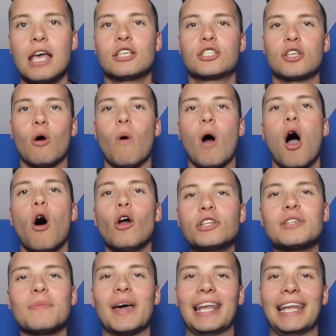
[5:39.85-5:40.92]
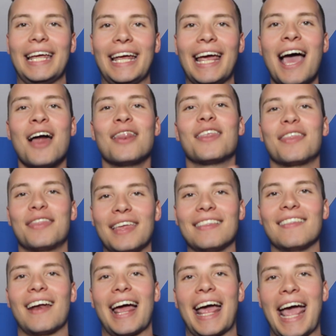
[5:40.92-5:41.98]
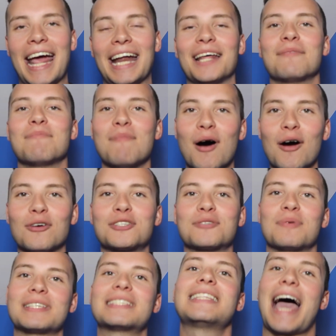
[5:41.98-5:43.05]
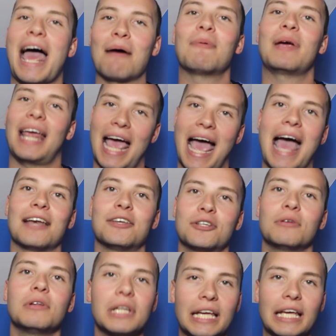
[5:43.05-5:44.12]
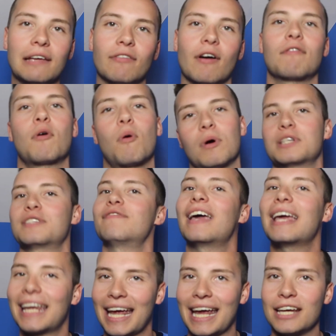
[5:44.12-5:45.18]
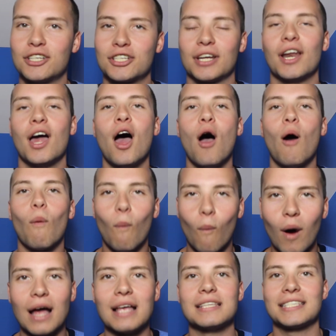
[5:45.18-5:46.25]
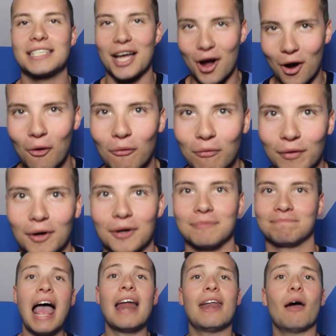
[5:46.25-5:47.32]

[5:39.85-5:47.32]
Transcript: So ultimately, the thing that I hated most was that we had to leave. Of course, vacation was over.